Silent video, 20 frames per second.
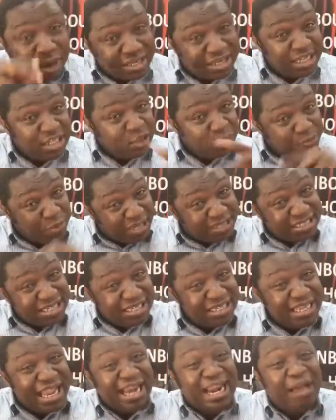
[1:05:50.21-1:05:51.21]
But this
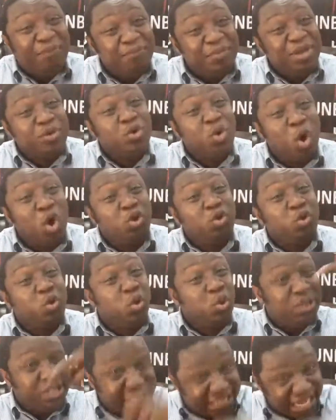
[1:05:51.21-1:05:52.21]
person that have been
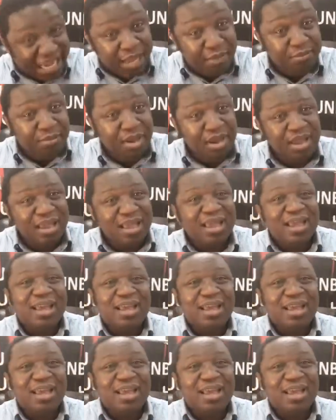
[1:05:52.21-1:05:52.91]
going through shame,